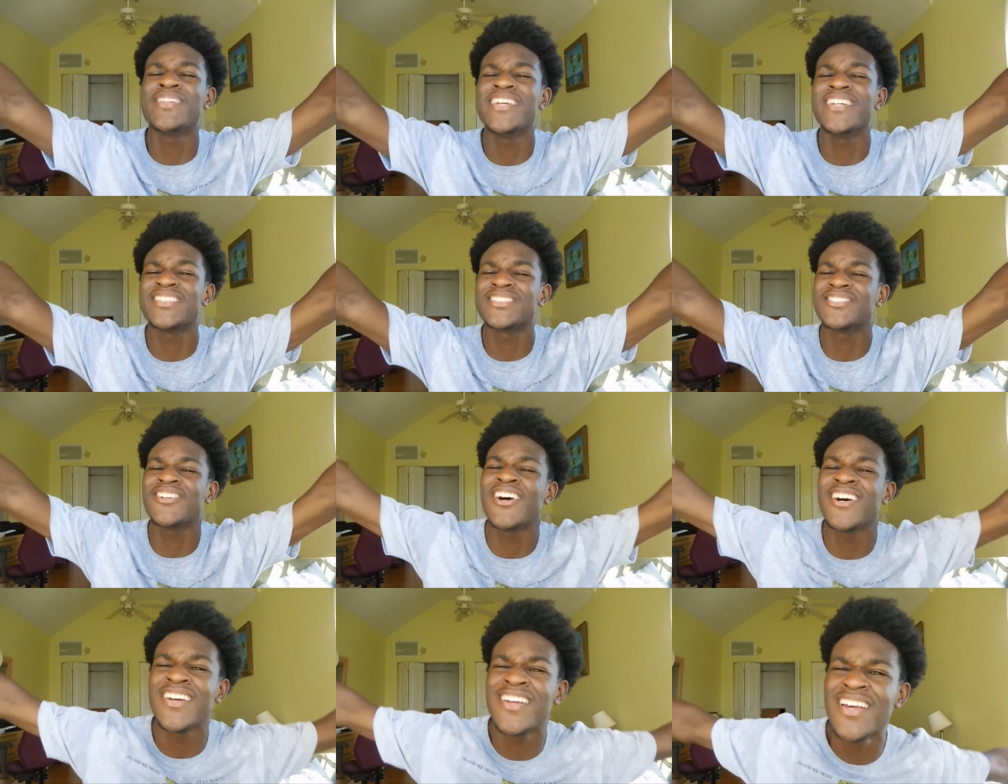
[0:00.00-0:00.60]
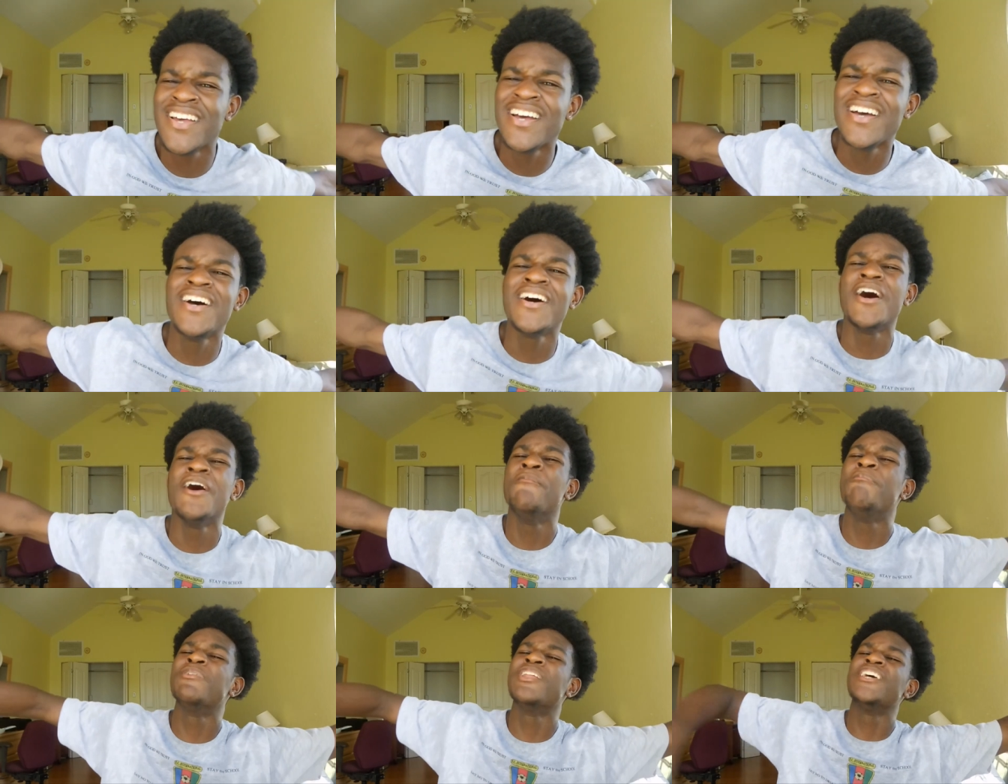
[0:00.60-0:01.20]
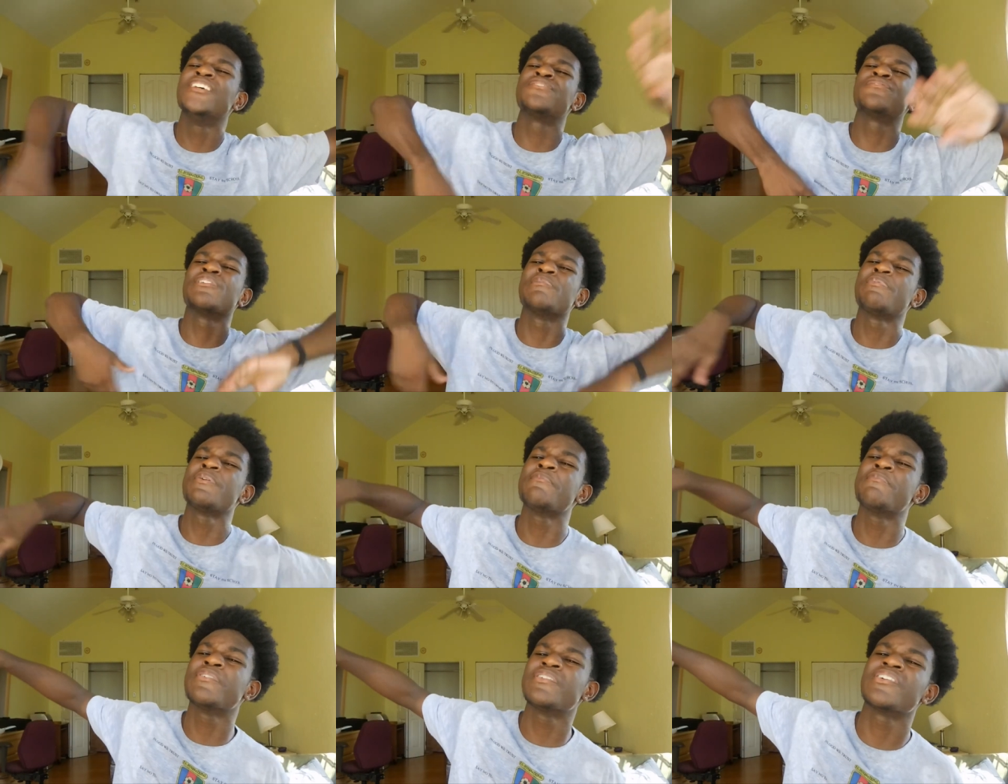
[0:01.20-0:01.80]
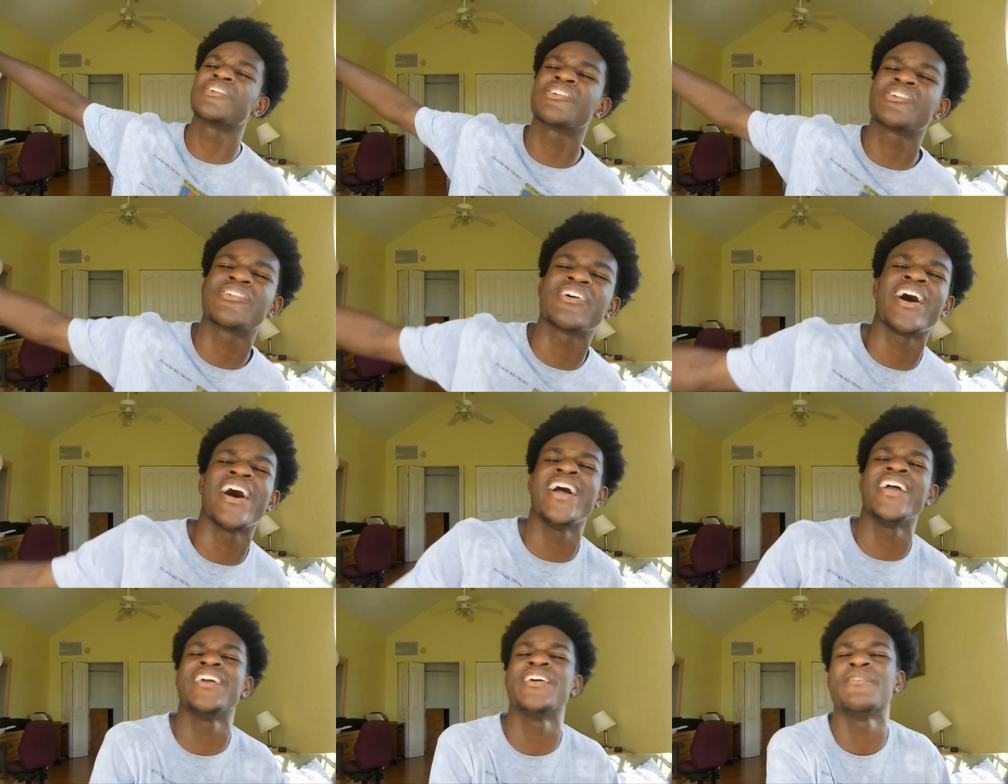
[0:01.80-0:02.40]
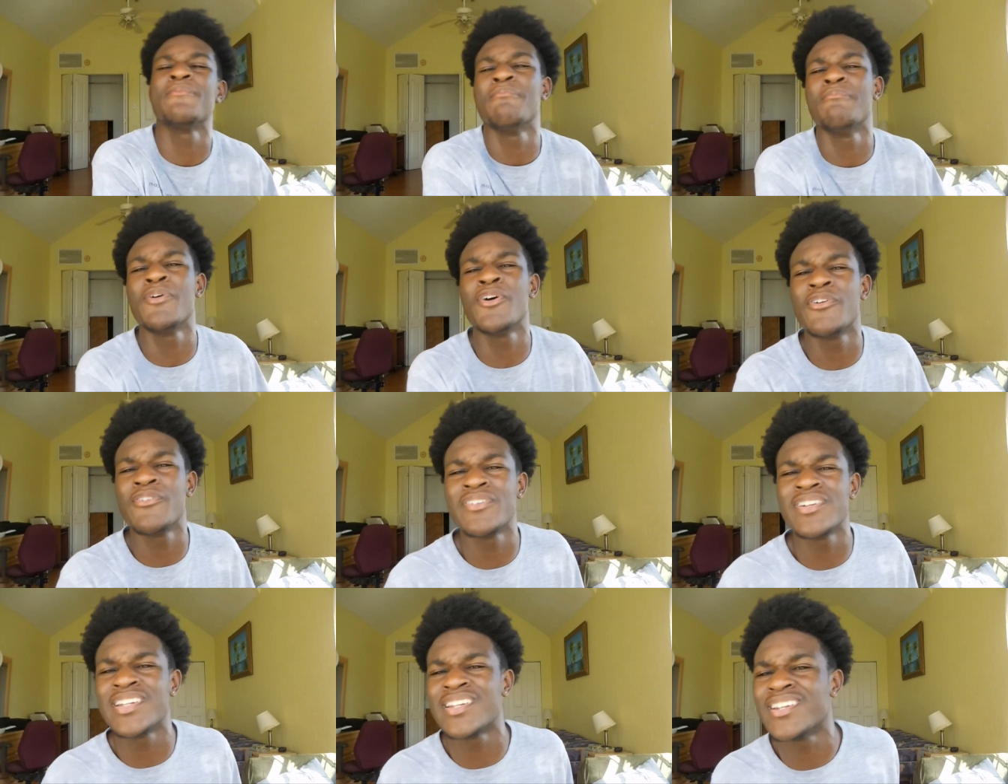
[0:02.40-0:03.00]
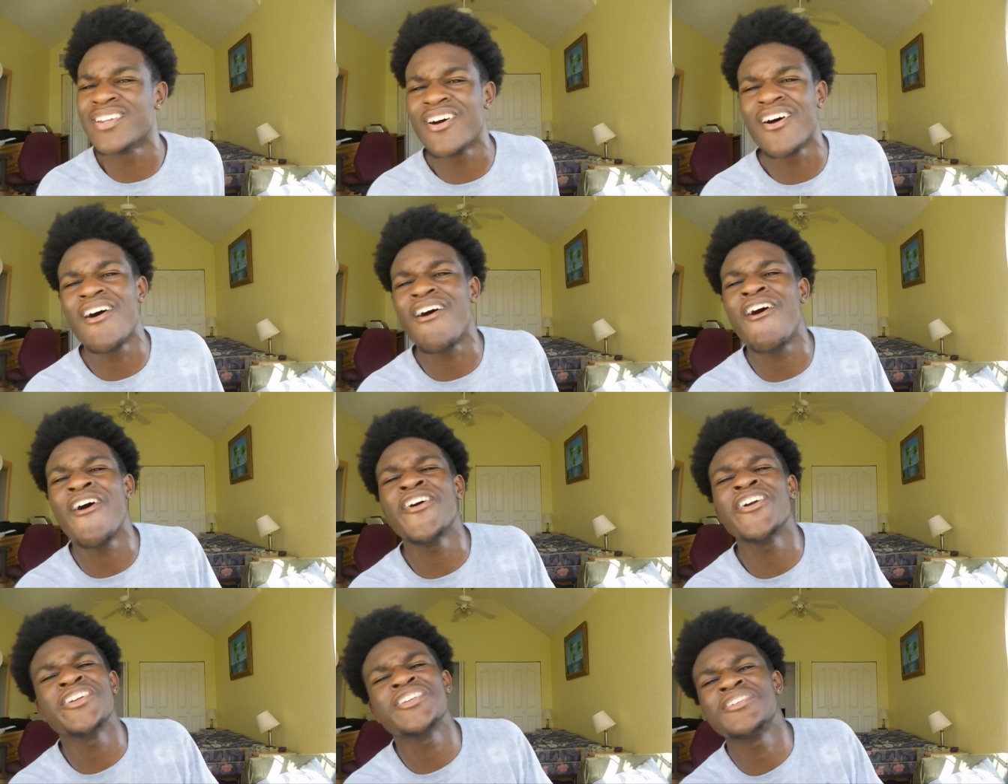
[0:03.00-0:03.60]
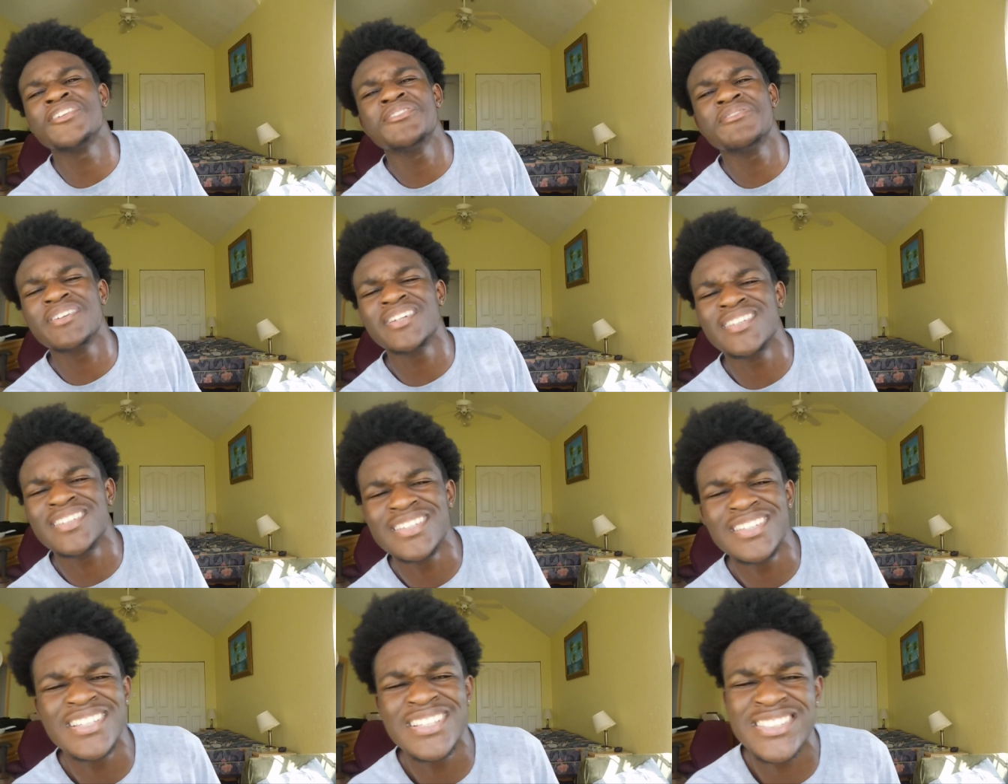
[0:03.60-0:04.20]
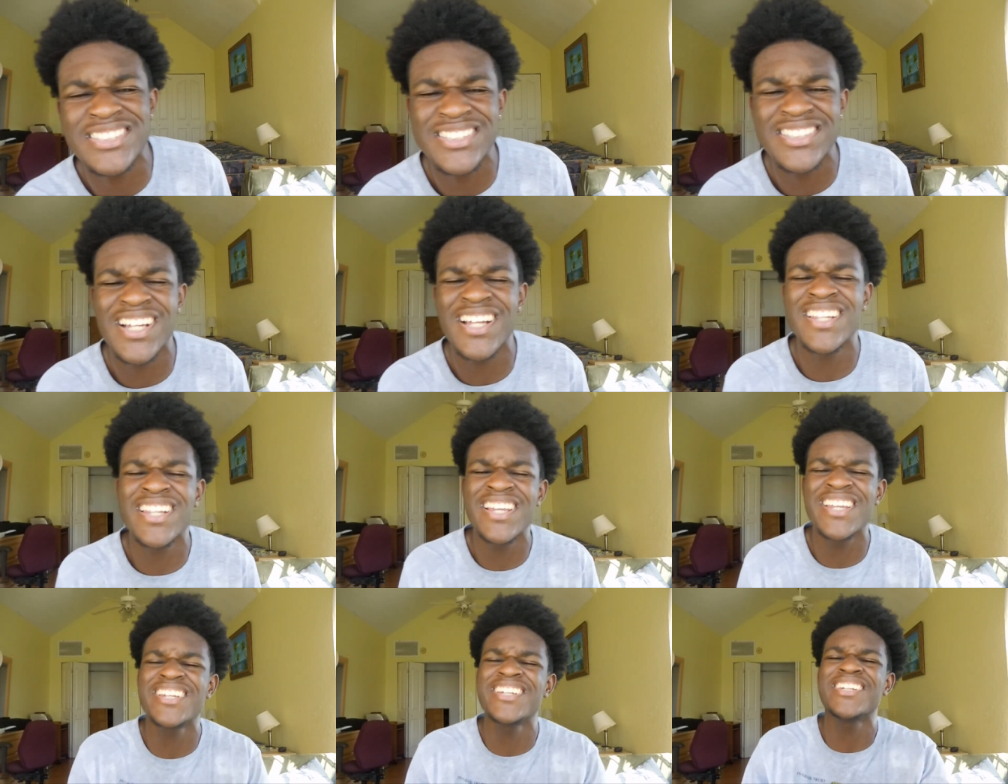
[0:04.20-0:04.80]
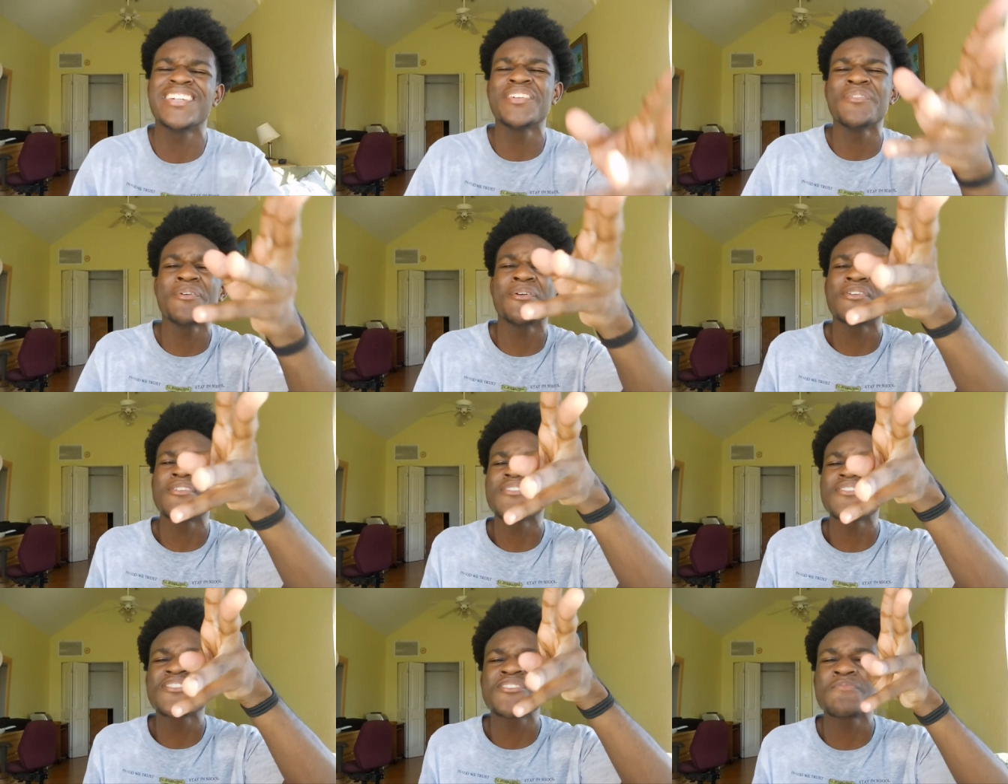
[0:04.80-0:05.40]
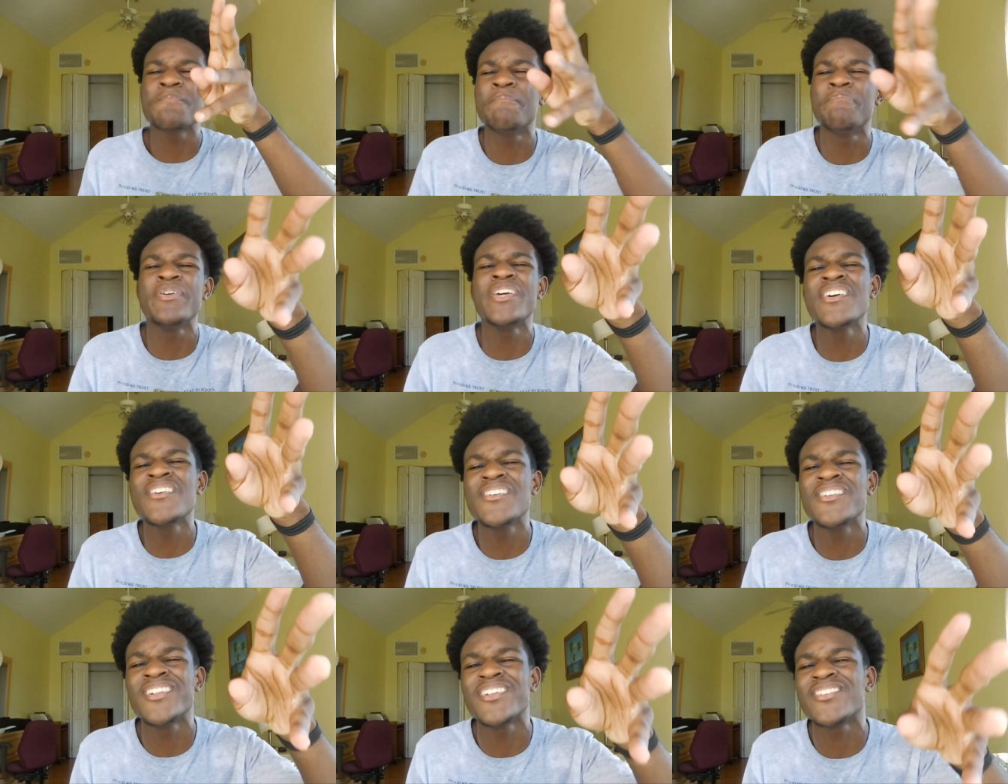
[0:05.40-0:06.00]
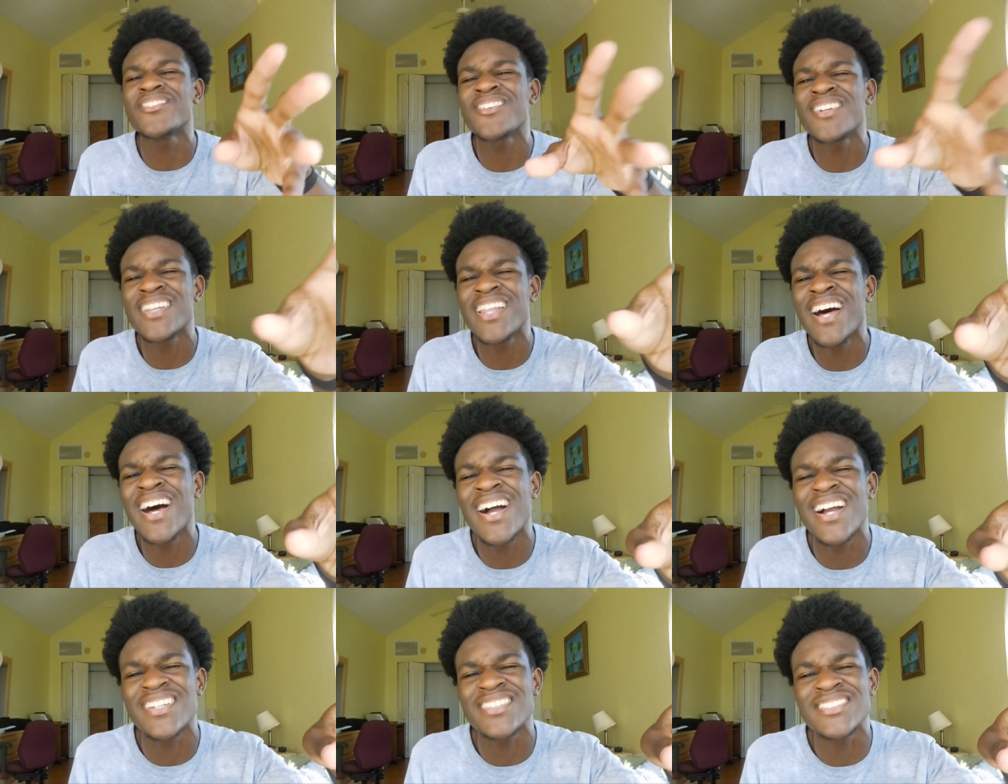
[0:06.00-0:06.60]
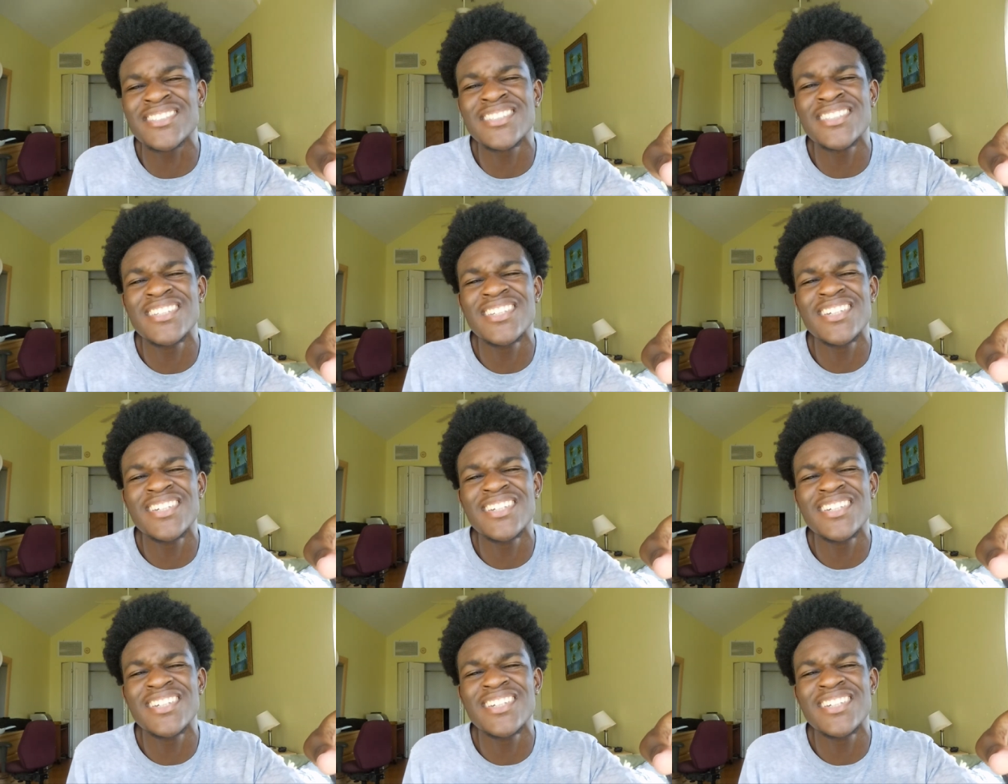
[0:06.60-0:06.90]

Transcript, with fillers: place, not a place for people to cry and moan and argue and this and that. Like, just build, relax.